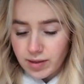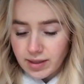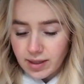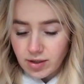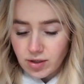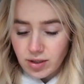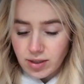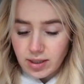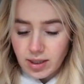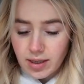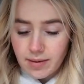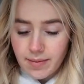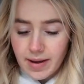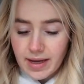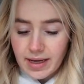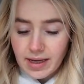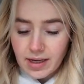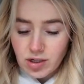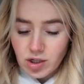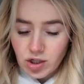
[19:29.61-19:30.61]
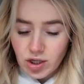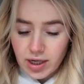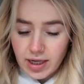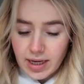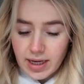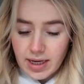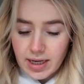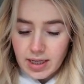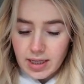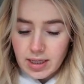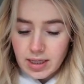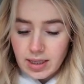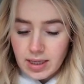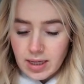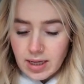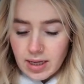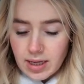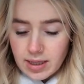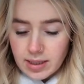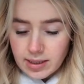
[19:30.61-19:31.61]
I'm just going to make a chicken
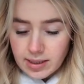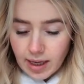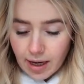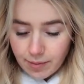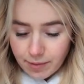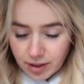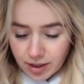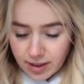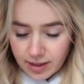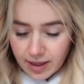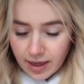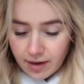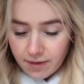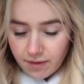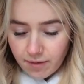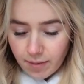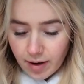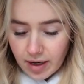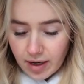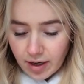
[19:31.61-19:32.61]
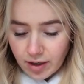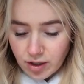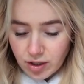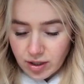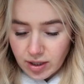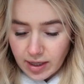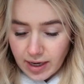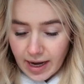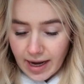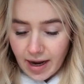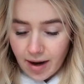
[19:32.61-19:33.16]
sandwich thin for my lunch today.